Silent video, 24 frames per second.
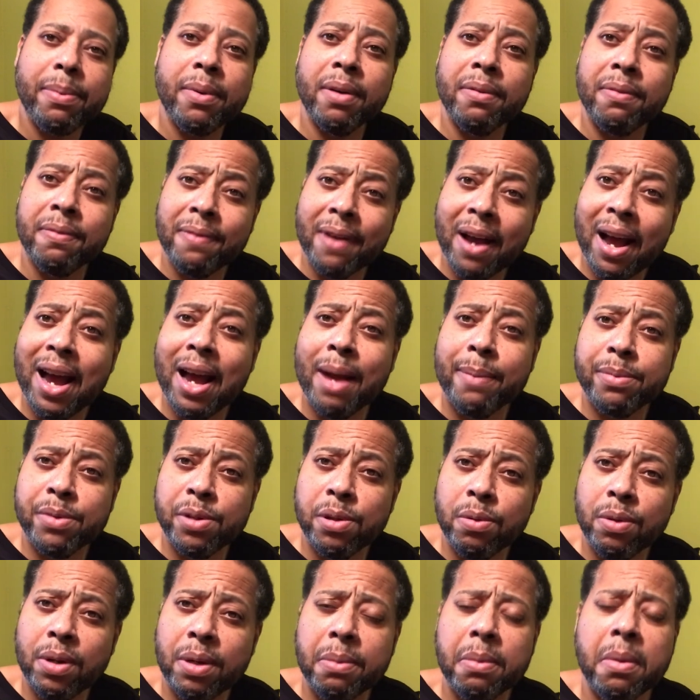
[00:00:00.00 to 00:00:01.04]
of vibe
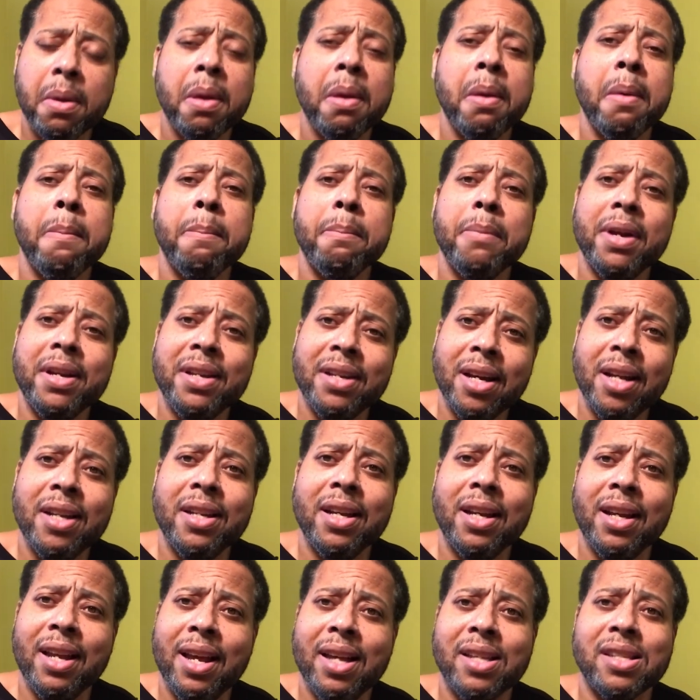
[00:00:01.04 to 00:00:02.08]
to it, but
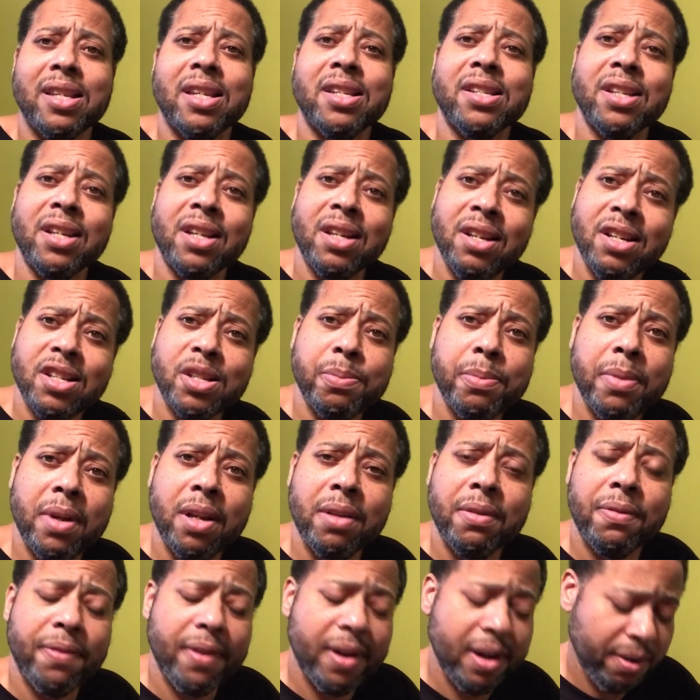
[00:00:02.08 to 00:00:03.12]
nonetheless, it's a good smelling
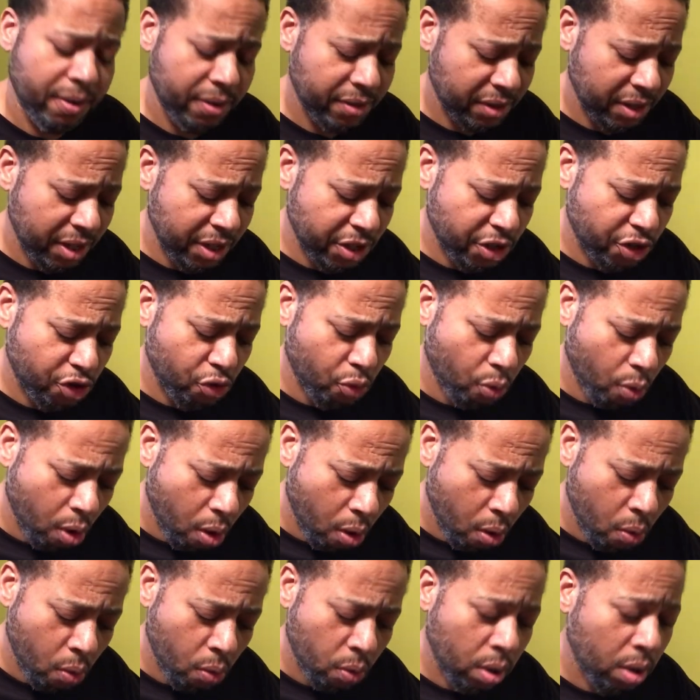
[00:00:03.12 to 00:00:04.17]
fragrance. It's
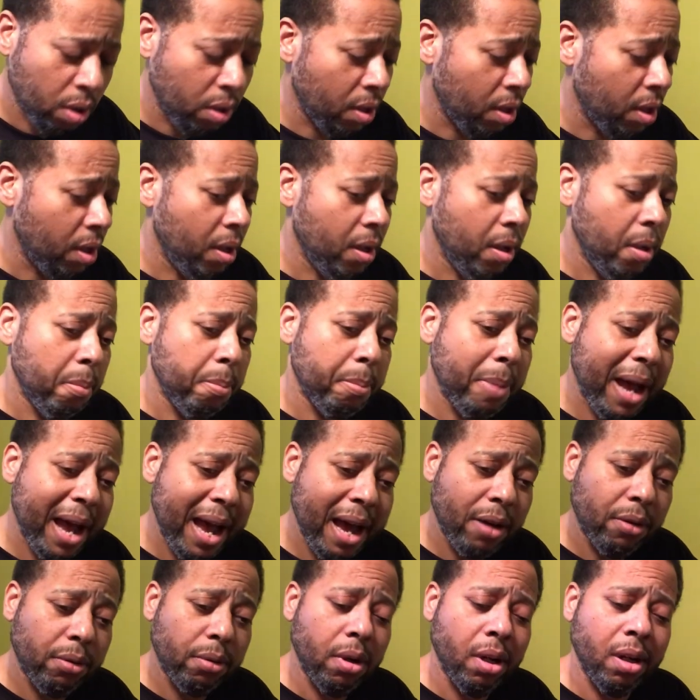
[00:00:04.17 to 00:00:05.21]
strong,
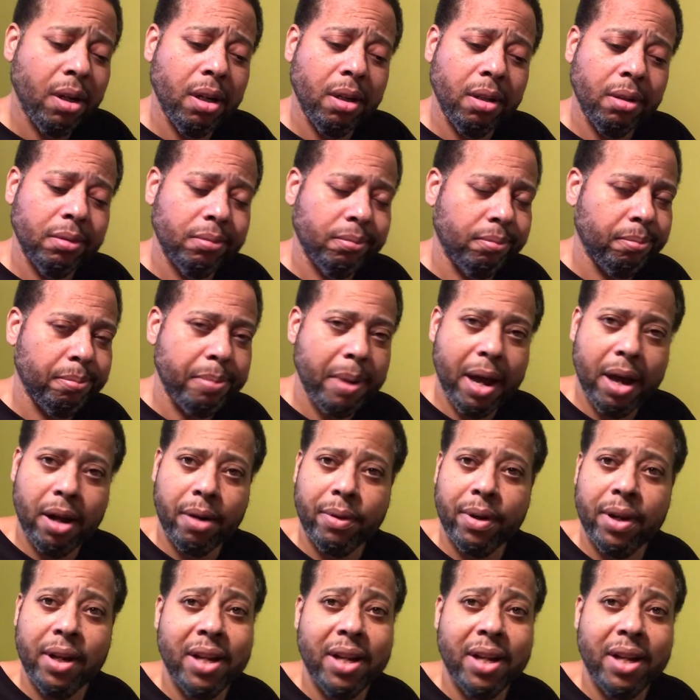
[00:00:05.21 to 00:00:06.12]
pow uh, powdery.